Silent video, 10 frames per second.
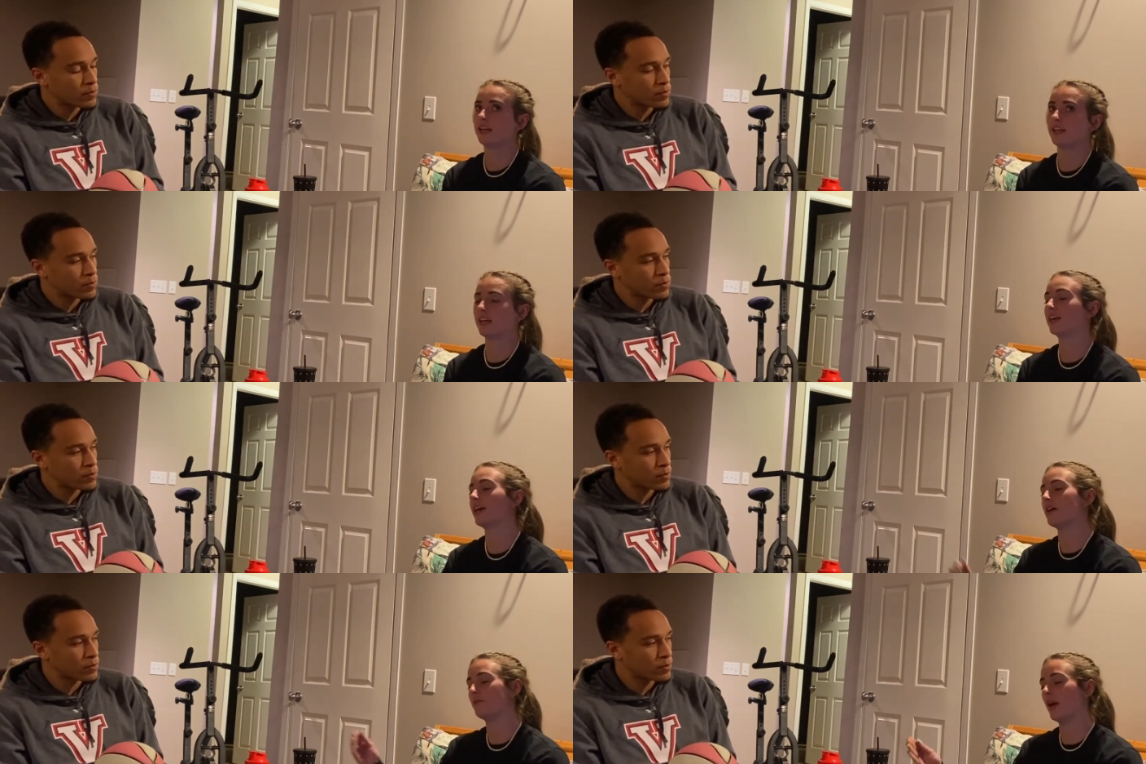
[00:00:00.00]
Speaker 1: like
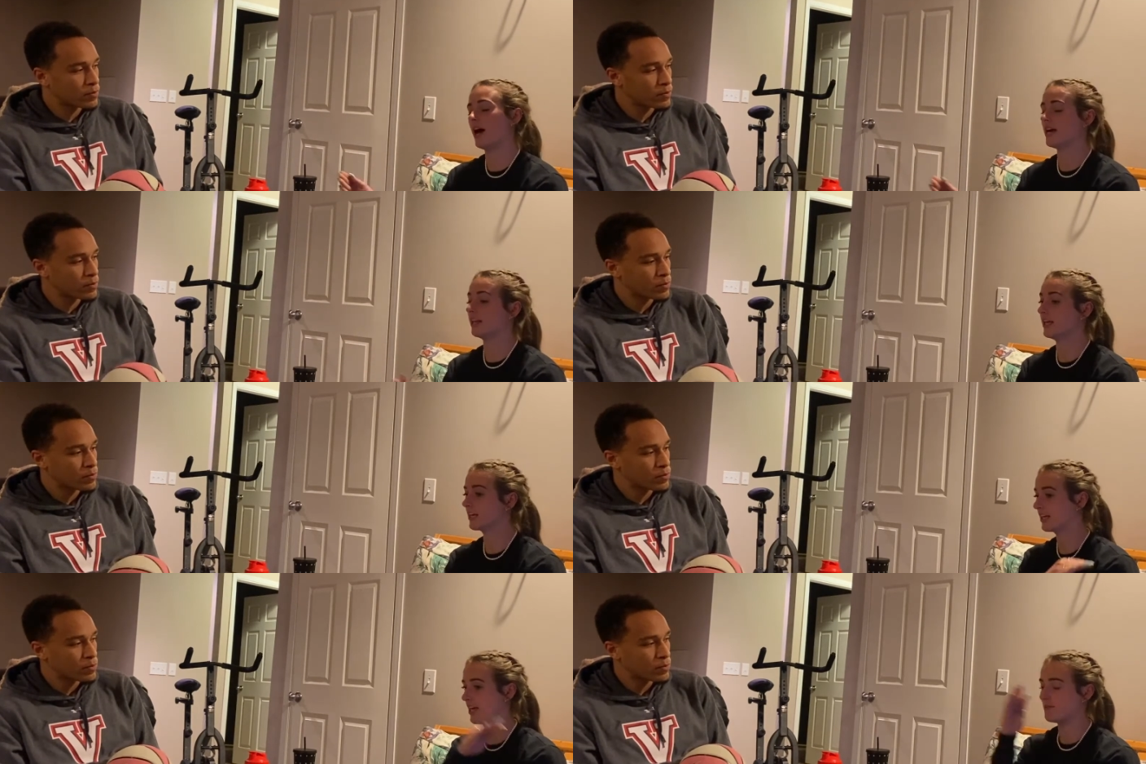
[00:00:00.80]
again when i
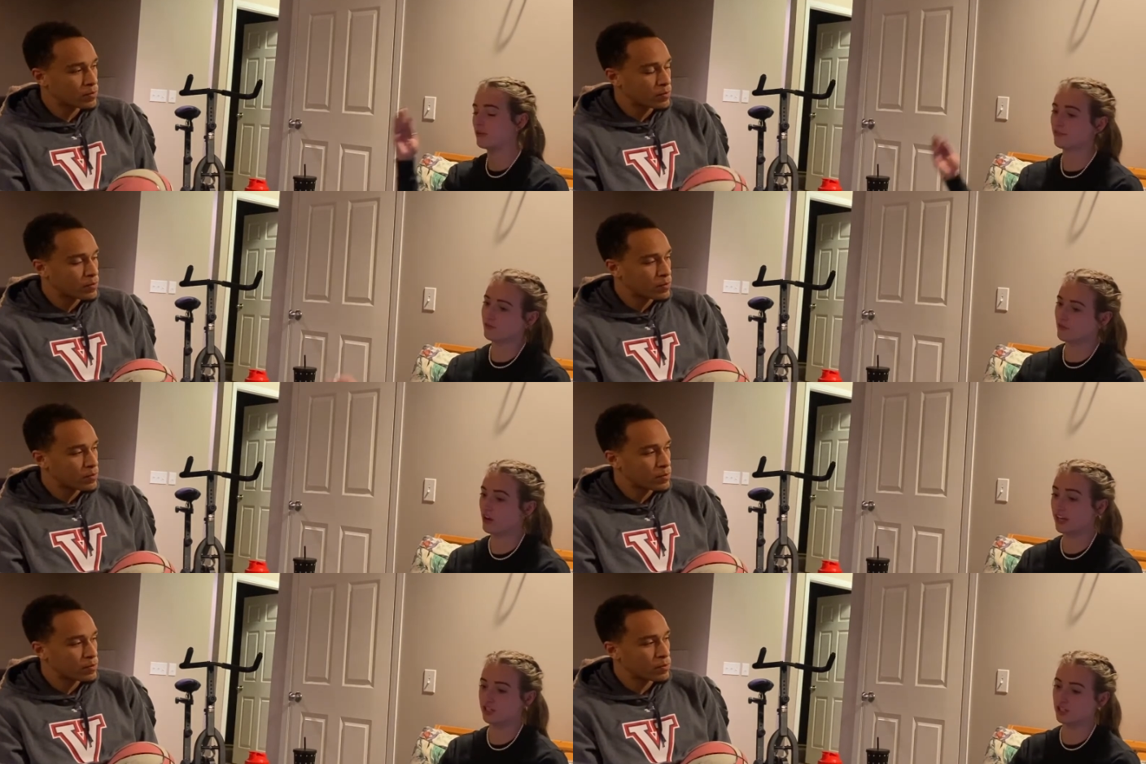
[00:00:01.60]
like came out of the
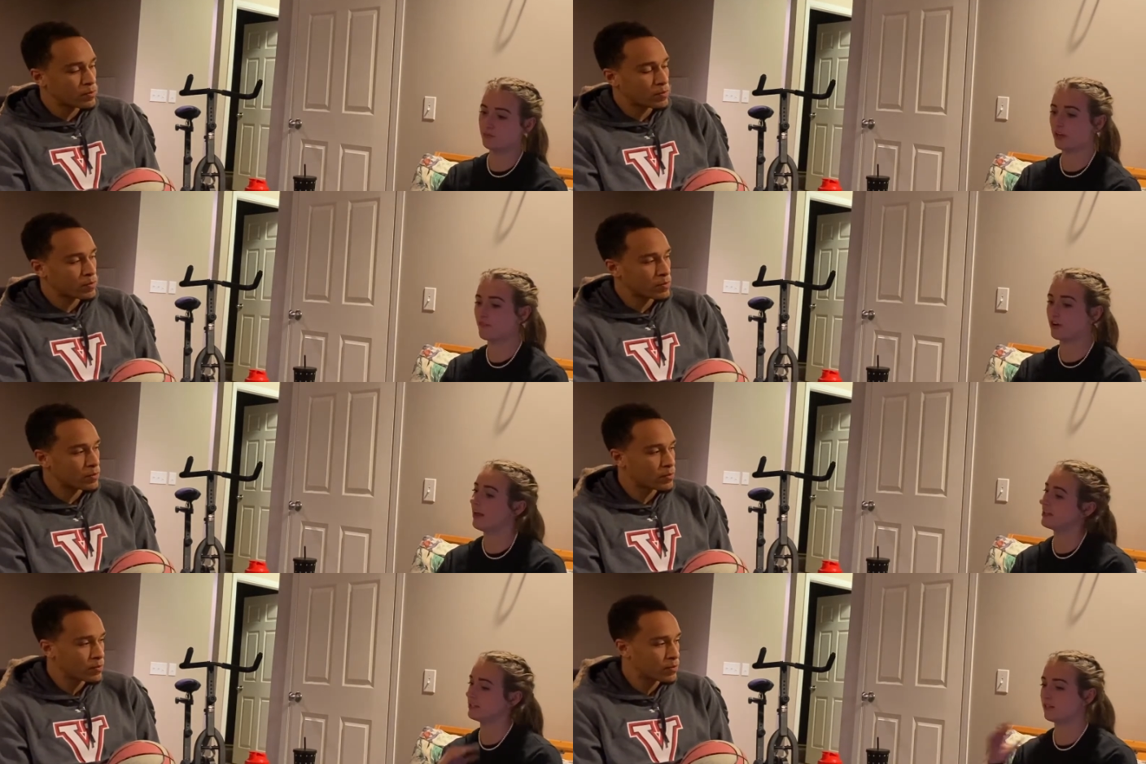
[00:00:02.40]
relationship whatever i
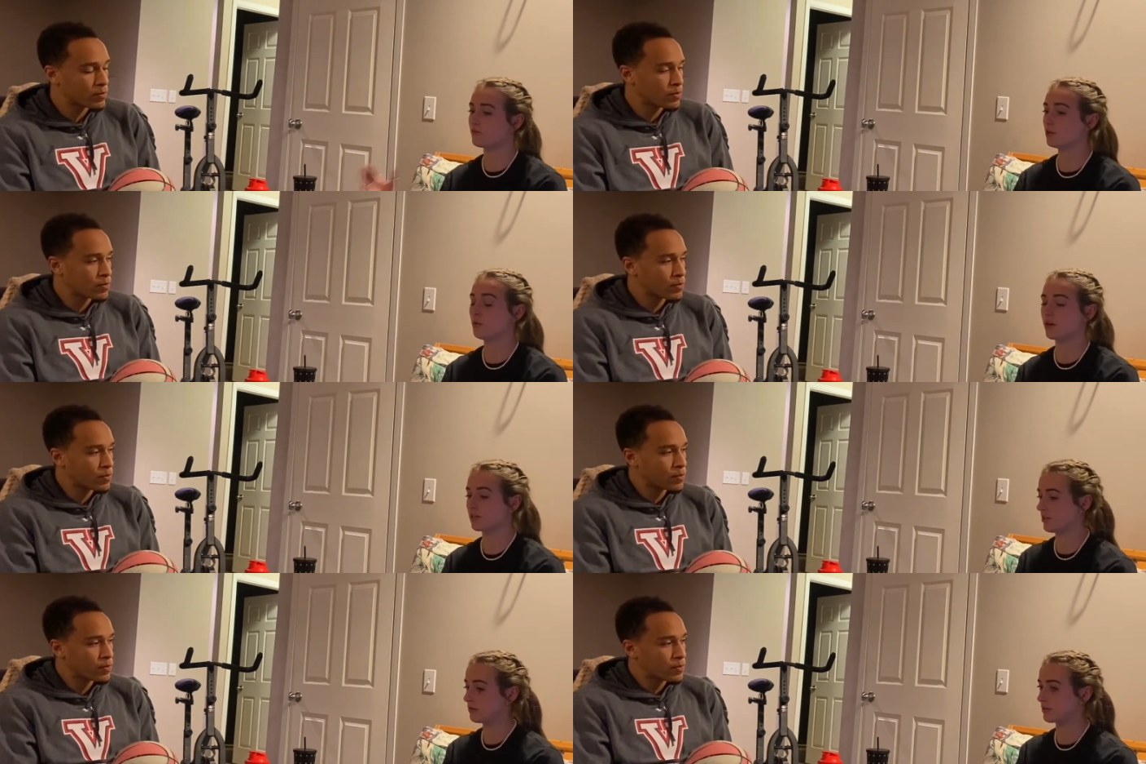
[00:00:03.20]
like didn't really want
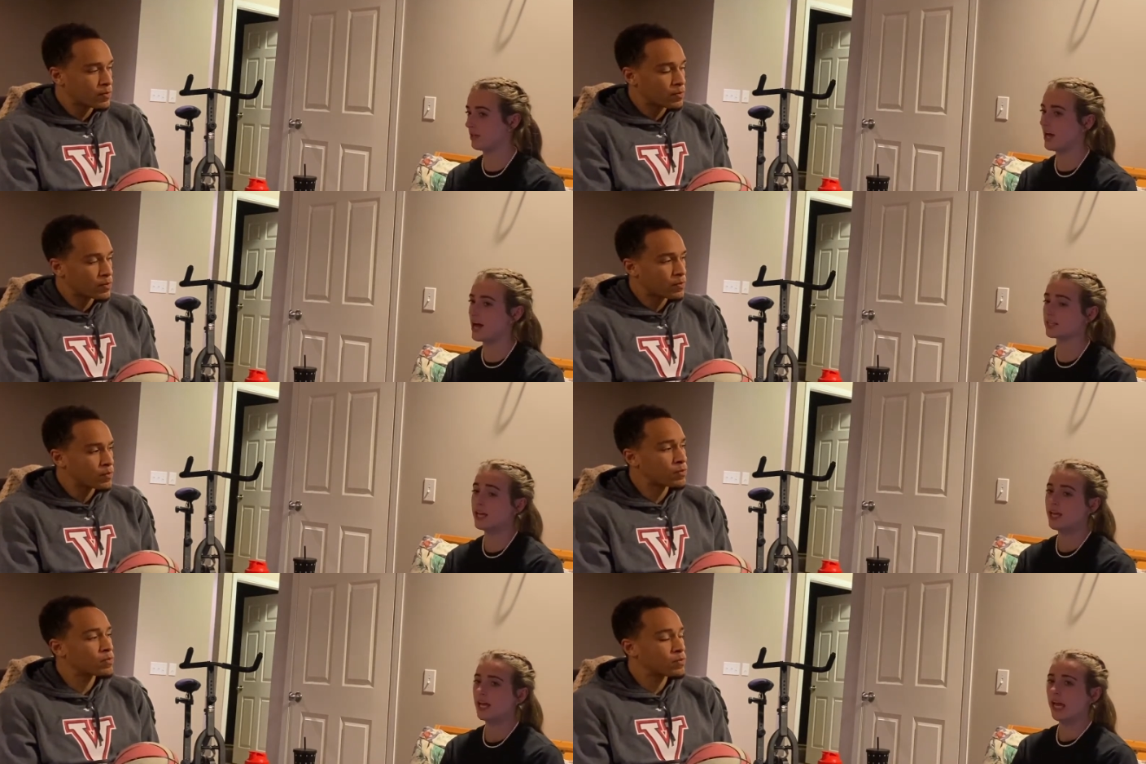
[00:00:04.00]
to socialize
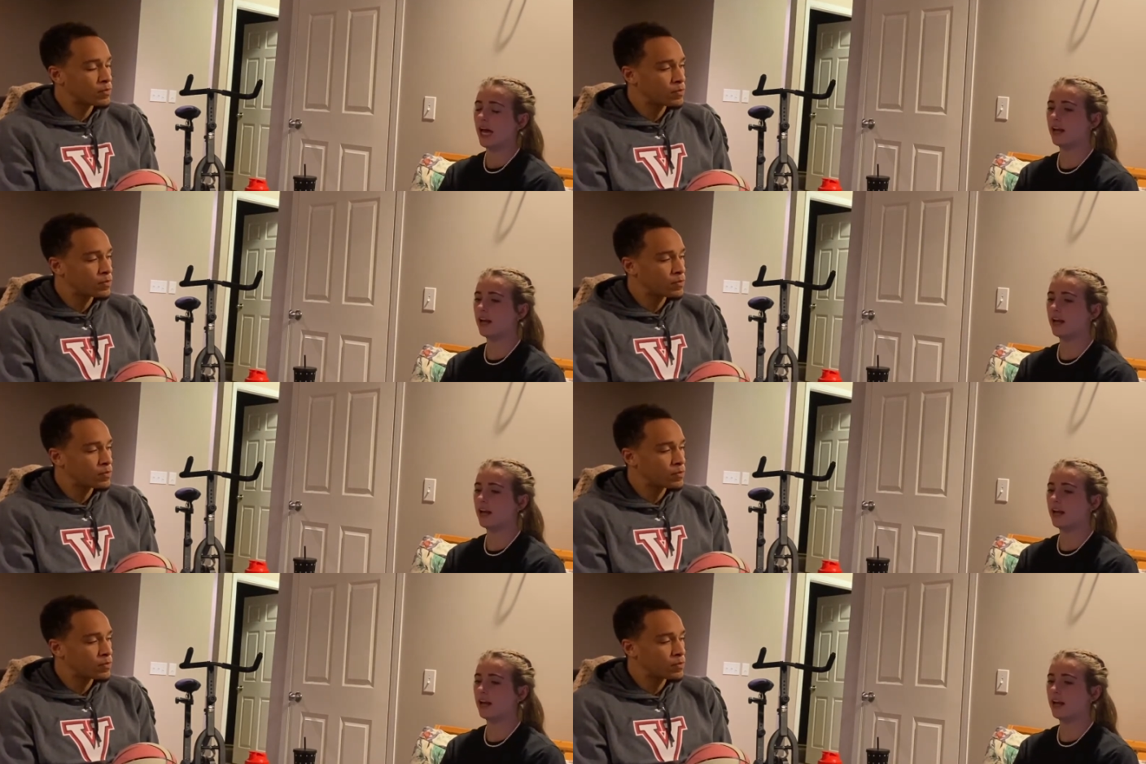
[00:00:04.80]
mm-hmm.